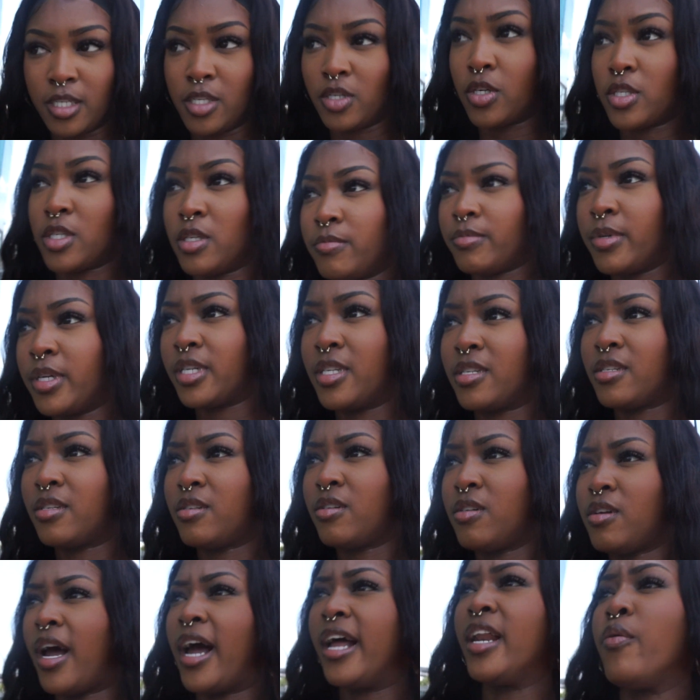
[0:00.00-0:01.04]
looks a bit.
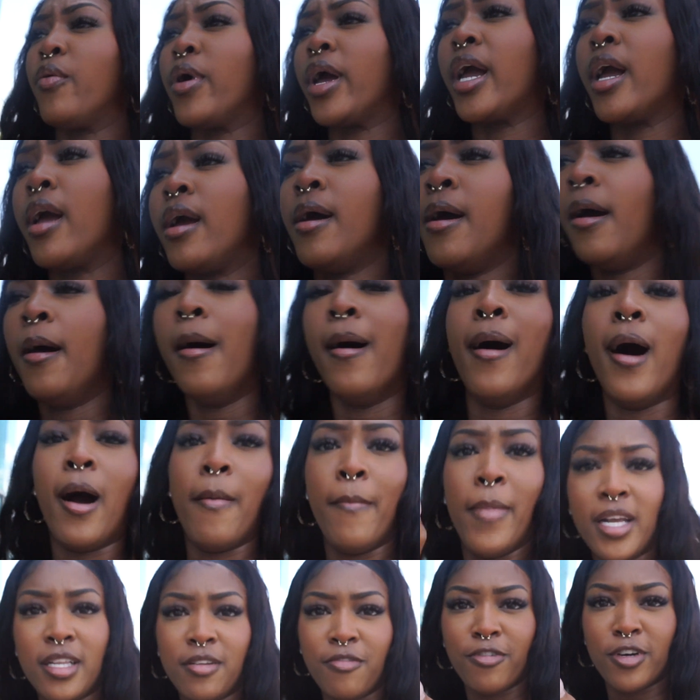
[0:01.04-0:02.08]
Anyway,
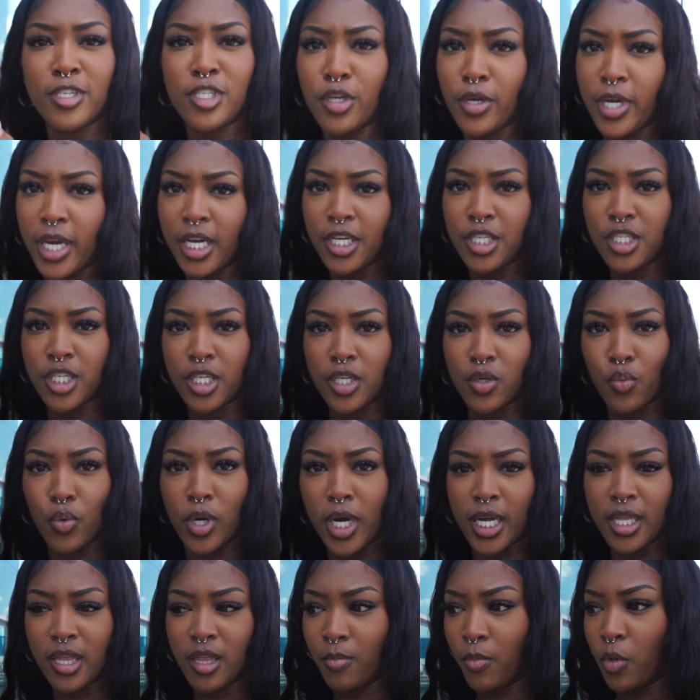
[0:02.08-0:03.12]
I'm at the first location. We're at the